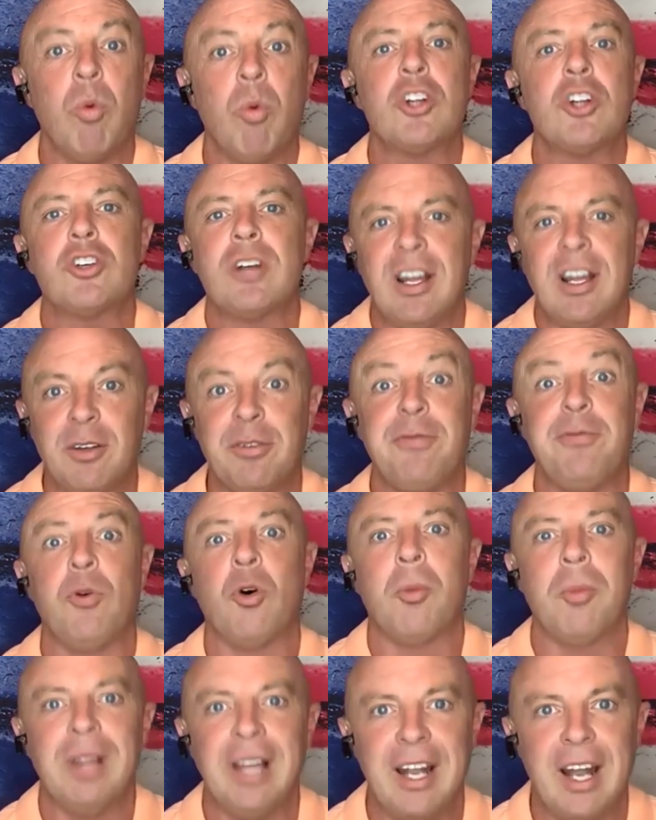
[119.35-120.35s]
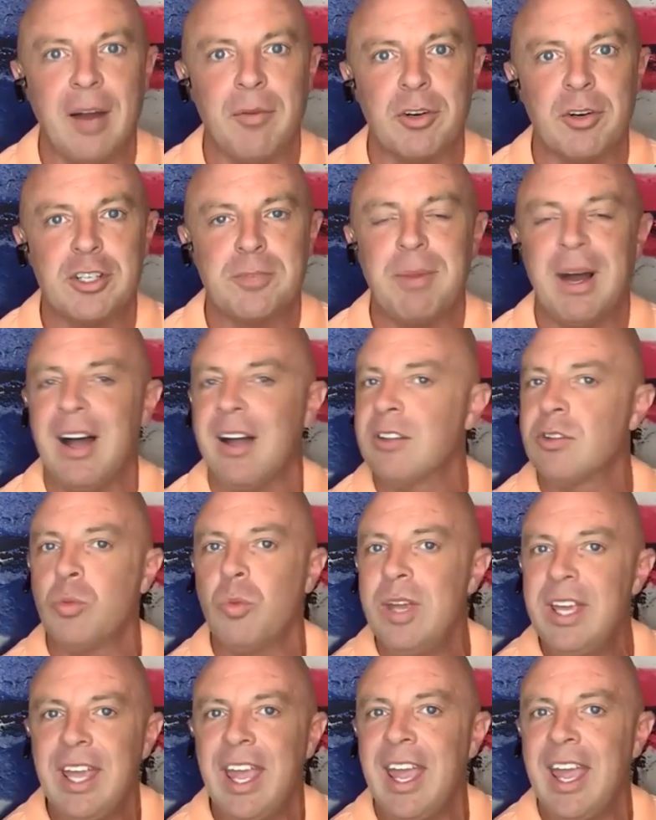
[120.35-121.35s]
we're trying to formulate our response.
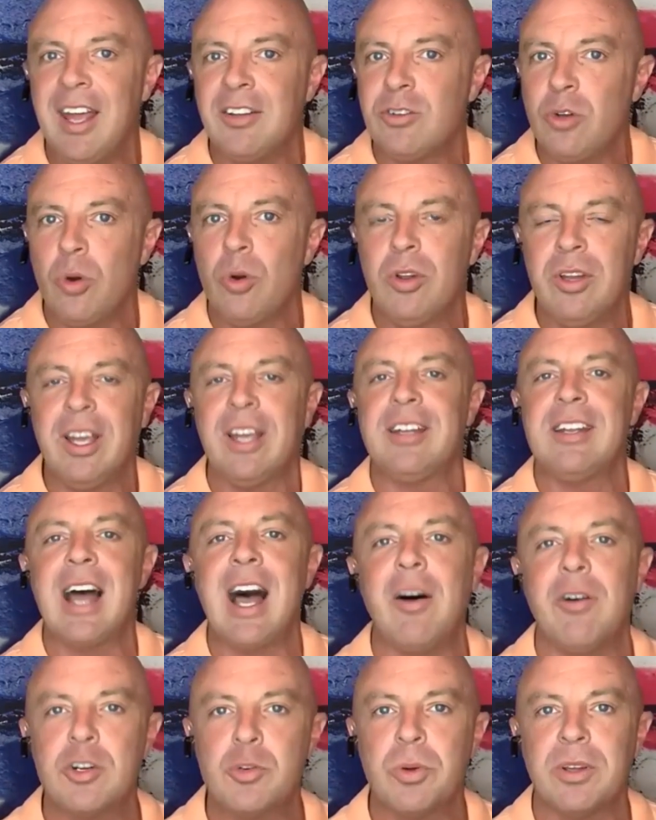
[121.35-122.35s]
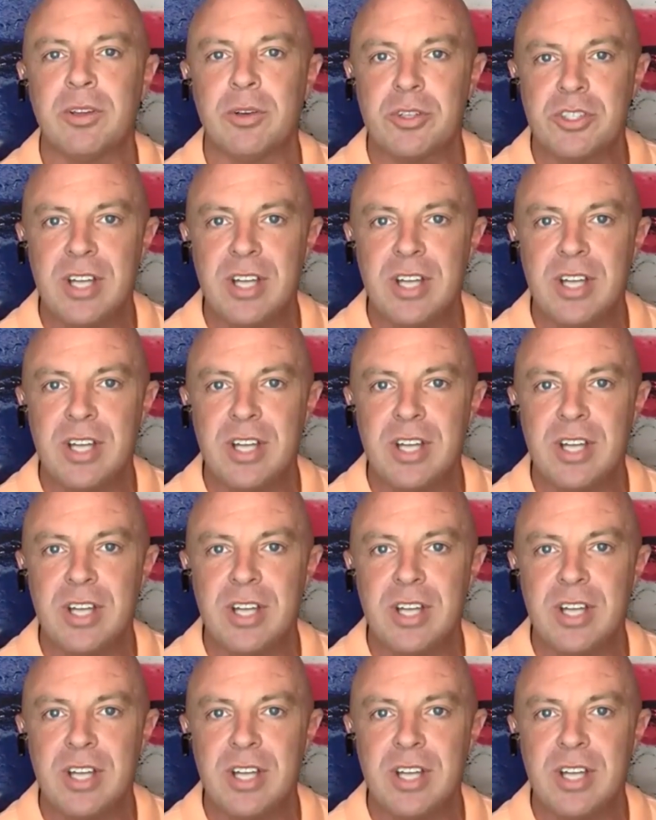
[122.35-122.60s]
We can't totally acknowledge what they're